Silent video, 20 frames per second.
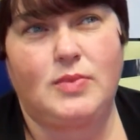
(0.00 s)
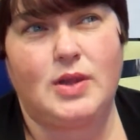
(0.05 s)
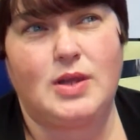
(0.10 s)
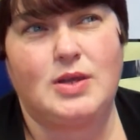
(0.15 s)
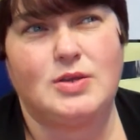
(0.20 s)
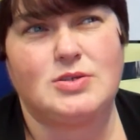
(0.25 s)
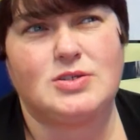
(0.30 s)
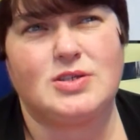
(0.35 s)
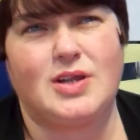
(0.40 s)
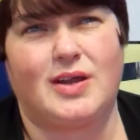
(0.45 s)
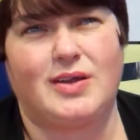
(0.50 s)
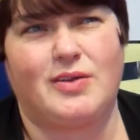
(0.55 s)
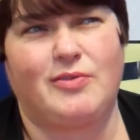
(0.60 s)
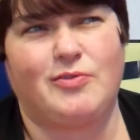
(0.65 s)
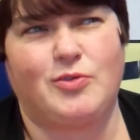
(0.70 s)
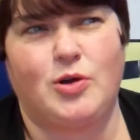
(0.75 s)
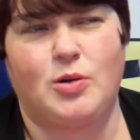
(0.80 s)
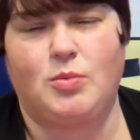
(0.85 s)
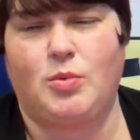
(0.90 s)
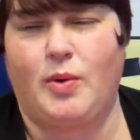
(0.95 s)
It's like
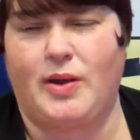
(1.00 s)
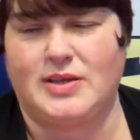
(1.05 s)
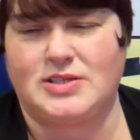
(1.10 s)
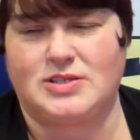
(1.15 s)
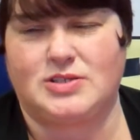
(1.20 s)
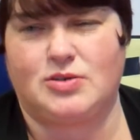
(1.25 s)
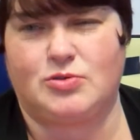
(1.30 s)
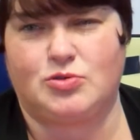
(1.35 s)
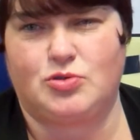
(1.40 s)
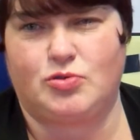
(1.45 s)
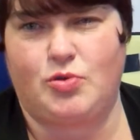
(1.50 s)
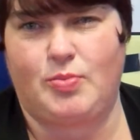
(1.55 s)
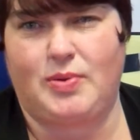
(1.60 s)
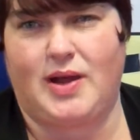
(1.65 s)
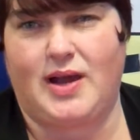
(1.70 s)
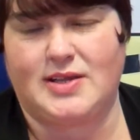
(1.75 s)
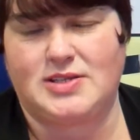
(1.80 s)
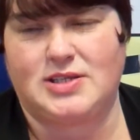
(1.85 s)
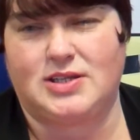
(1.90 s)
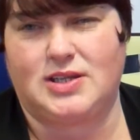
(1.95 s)
formal ways to
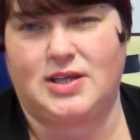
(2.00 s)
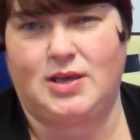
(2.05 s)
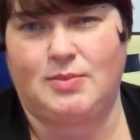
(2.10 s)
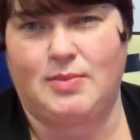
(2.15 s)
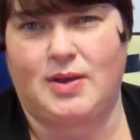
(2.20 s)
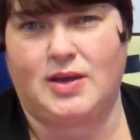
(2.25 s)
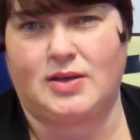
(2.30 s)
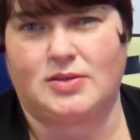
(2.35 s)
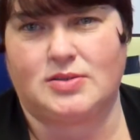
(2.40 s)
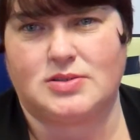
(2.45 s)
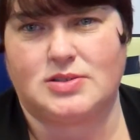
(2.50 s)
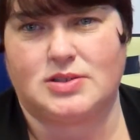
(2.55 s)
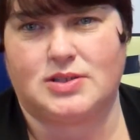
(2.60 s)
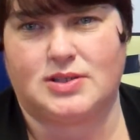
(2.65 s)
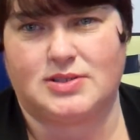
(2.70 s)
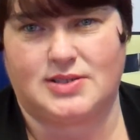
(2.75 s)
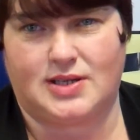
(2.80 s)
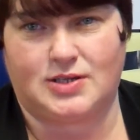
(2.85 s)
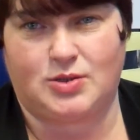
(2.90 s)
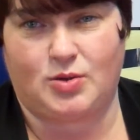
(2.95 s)
reply to the emails,
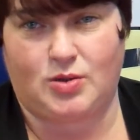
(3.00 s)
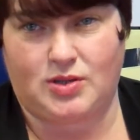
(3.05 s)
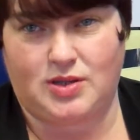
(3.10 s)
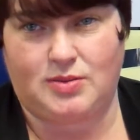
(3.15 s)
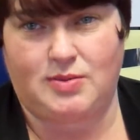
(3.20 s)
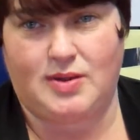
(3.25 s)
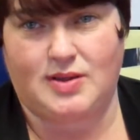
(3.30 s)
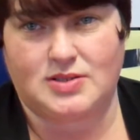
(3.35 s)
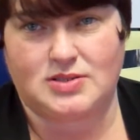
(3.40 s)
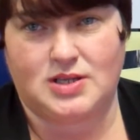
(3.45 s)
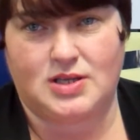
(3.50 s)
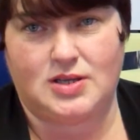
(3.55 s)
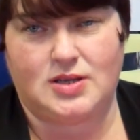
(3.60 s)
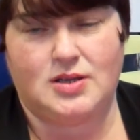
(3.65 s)
because I do all the emails,